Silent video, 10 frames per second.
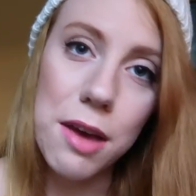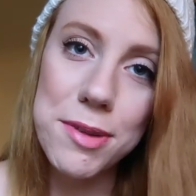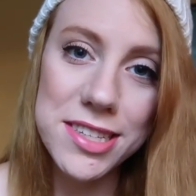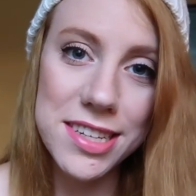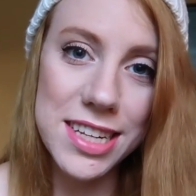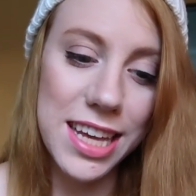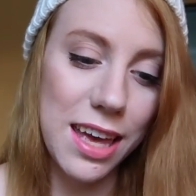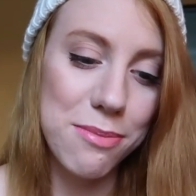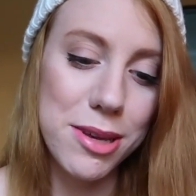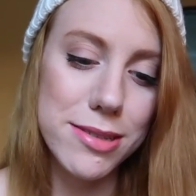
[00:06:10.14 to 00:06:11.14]
Basically,
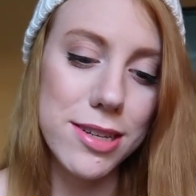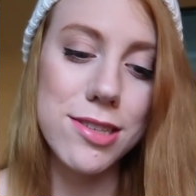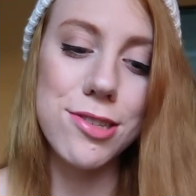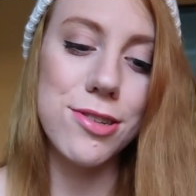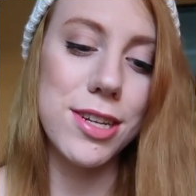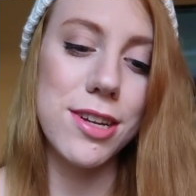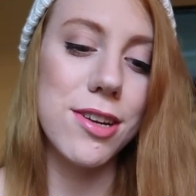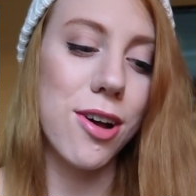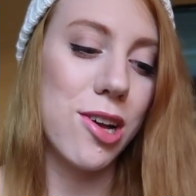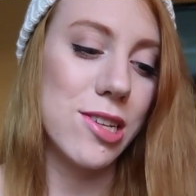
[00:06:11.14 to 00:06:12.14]
a music
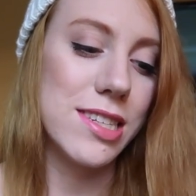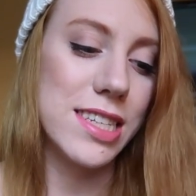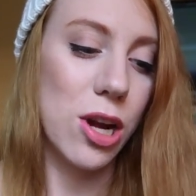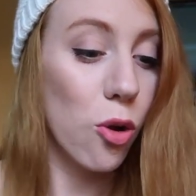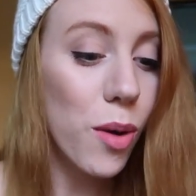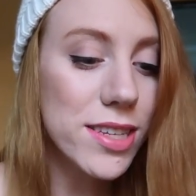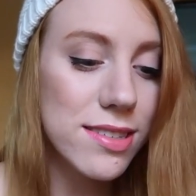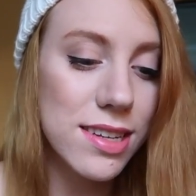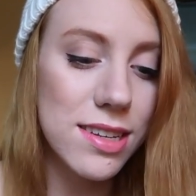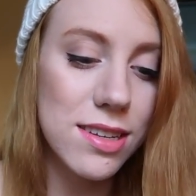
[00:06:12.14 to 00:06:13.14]
student called Sarah
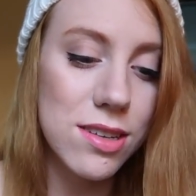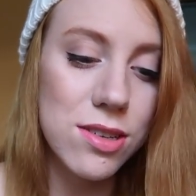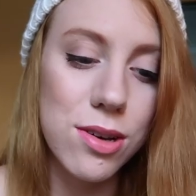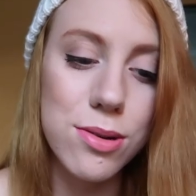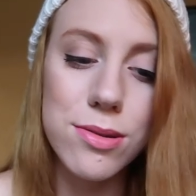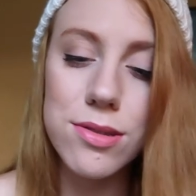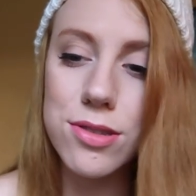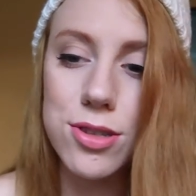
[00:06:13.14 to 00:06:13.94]
Weston goes